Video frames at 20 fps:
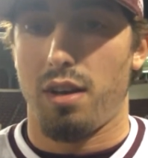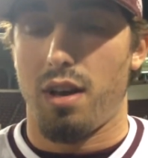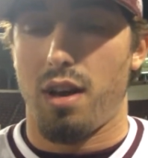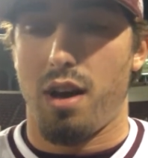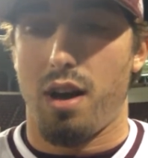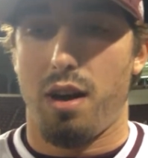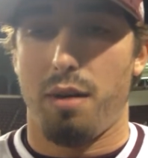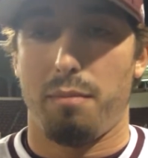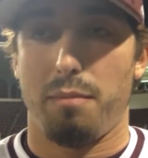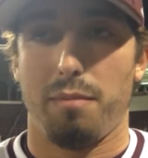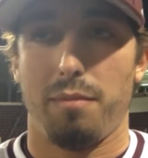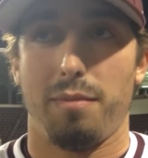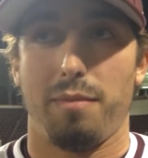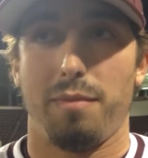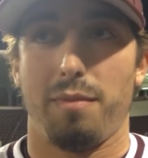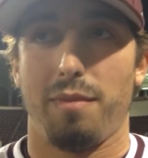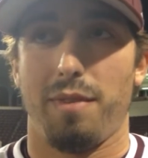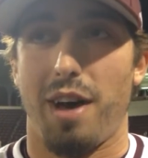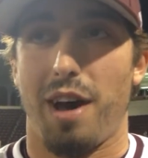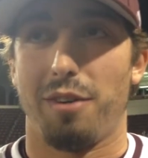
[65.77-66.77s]

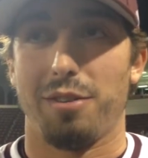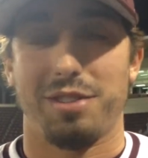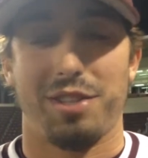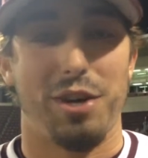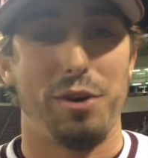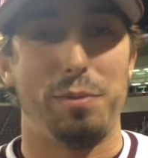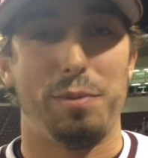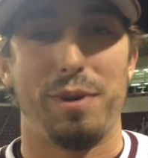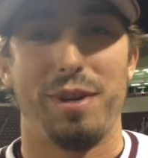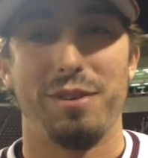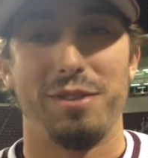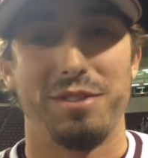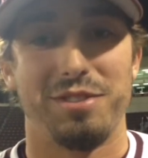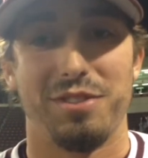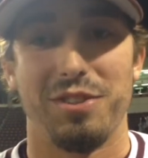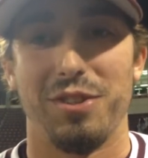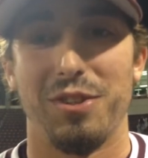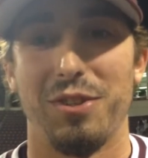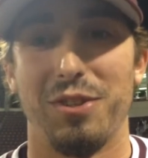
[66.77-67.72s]
I was hoping it was through.